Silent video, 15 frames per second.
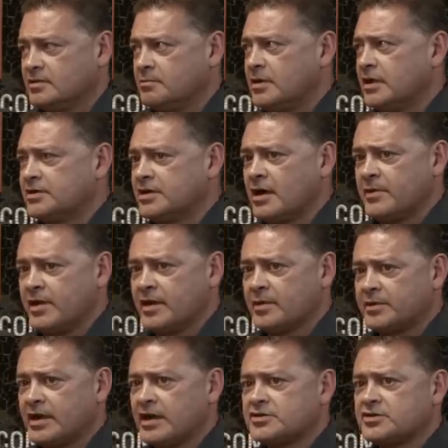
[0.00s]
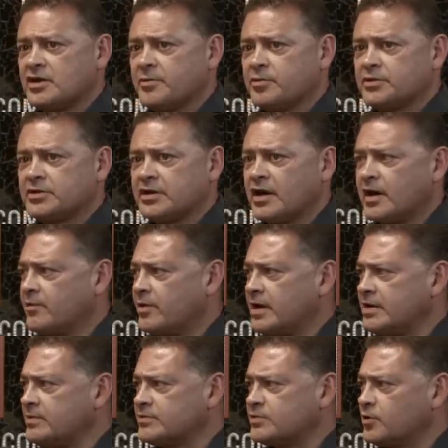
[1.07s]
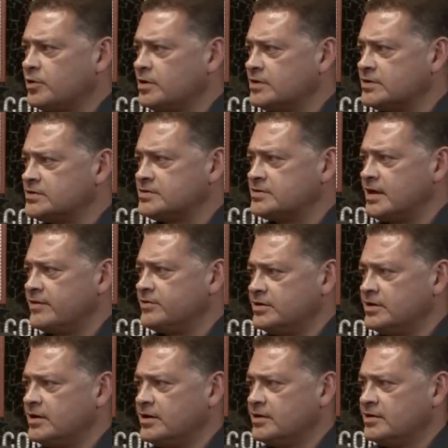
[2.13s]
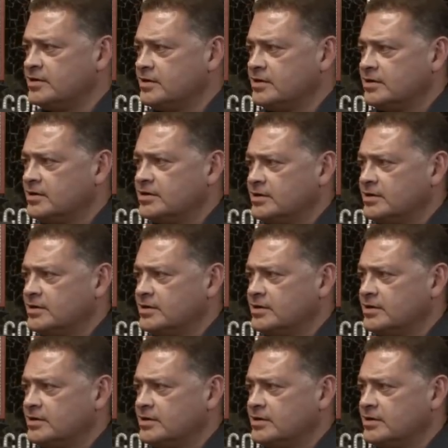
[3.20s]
the time they end up catching up with the guy, right? He was already in his 70s. Shit, he's